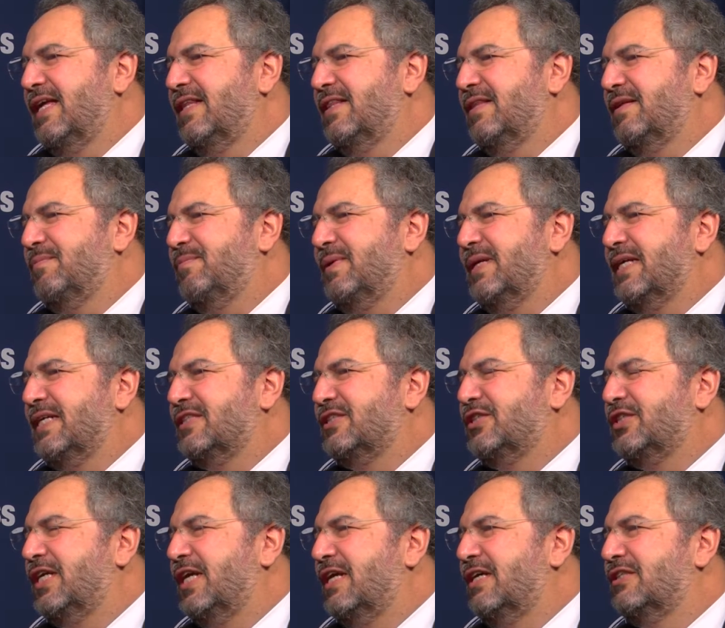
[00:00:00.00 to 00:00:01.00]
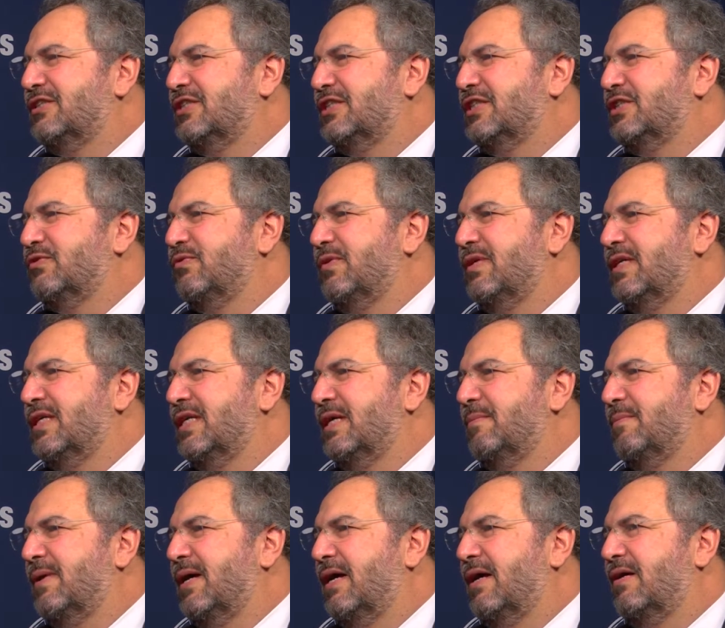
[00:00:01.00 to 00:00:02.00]
The biggest challenge is really
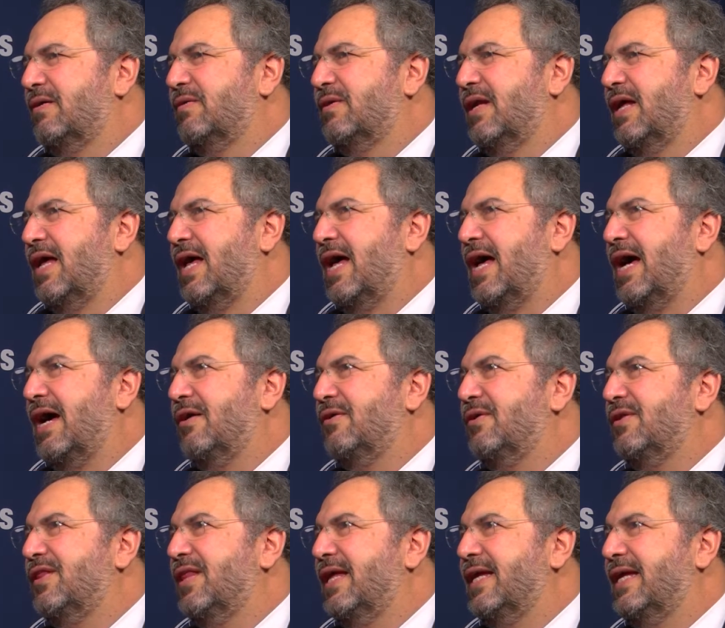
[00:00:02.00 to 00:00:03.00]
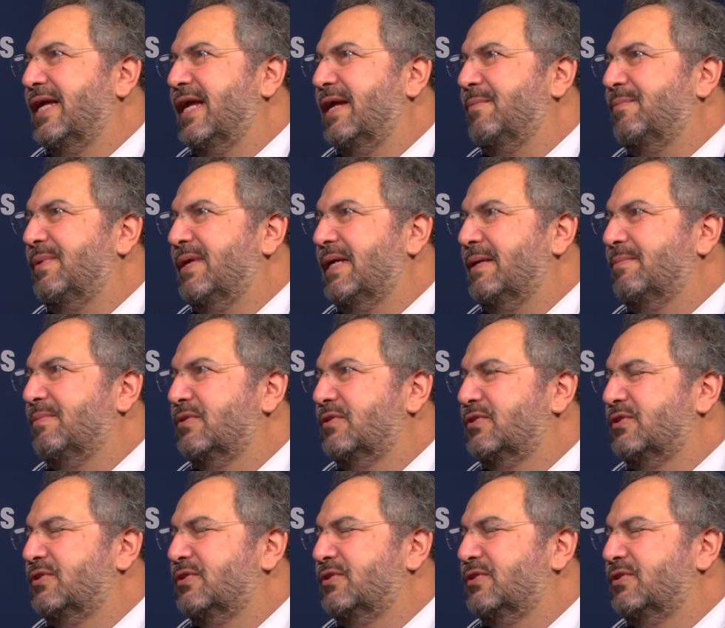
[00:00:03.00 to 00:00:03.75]
about how do they get people